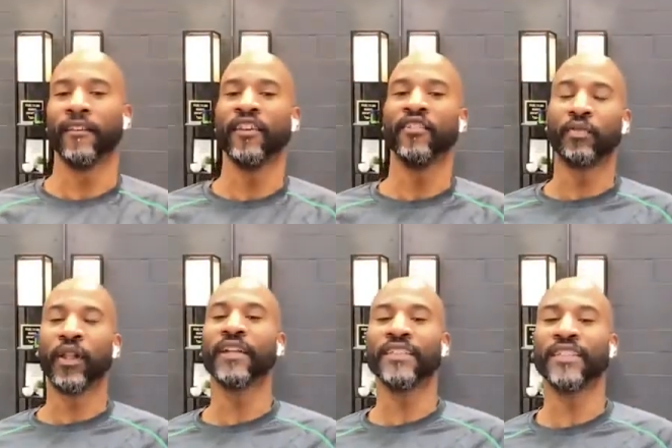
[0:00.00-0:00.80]
If
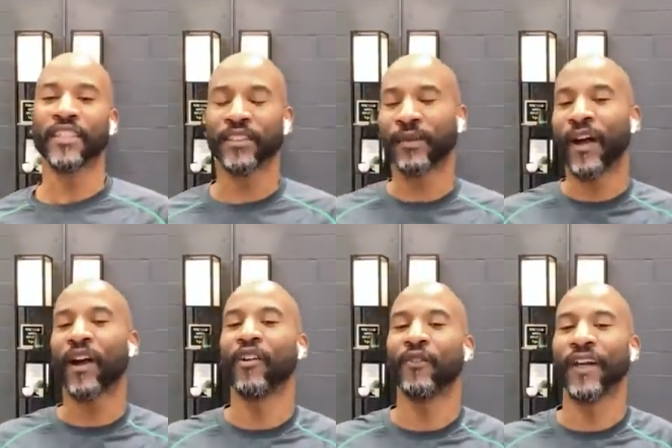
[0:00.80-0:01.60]
Pilates is as
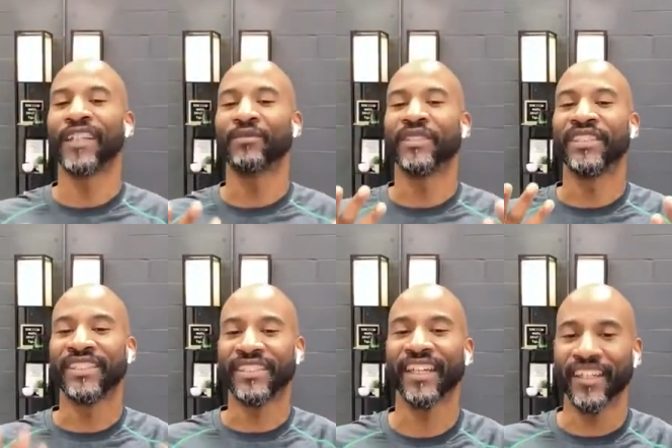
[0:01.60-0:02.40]
powerful as we
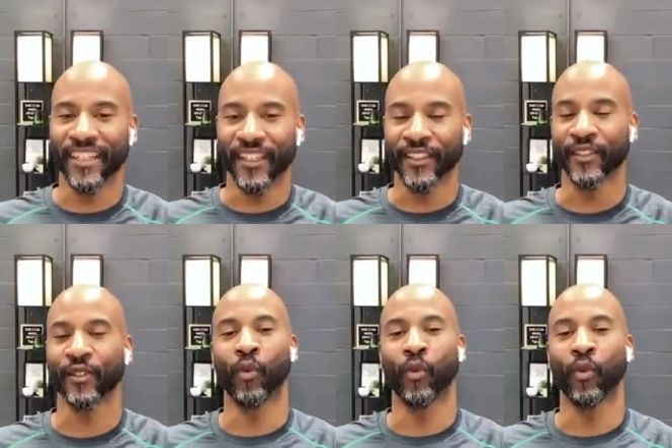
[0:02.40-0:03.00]
say it is,